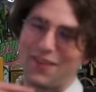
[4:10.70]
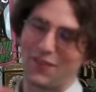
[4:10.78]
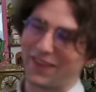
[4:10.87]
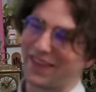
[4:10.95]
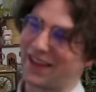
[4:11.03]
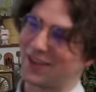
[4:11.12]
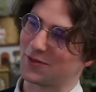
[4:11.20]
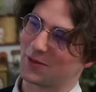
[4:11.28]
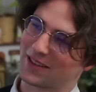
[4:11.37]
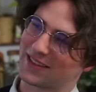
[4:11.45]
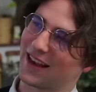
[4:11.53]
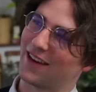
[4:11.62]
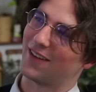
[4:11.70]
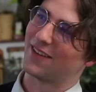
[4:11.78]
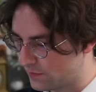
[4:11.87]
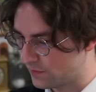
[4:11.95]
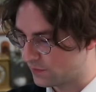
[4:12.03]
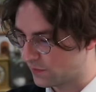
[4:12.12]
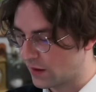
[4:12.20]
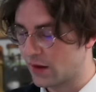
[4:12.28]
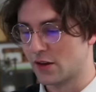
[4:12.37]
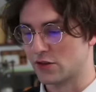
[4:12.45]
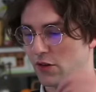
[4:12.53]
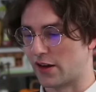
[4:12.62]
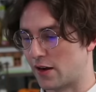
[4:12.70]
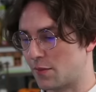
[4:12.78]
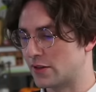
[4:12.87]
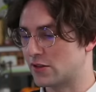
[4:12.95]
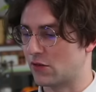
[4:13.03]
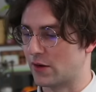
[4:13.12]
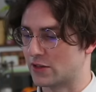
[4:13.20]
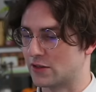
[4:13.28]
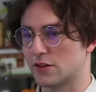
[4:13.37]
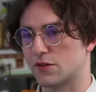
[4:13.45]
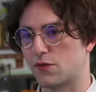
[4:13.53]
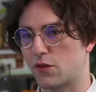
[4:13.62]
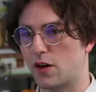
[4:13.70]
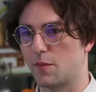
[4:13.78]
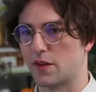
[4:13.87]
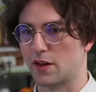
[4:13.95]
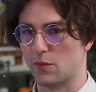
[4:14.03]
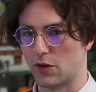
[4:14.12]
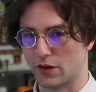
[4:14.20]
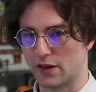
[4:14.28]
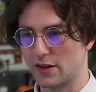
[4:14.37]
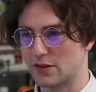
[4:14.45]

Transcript: if nothing else works out. So I got a bunch of questions from the community,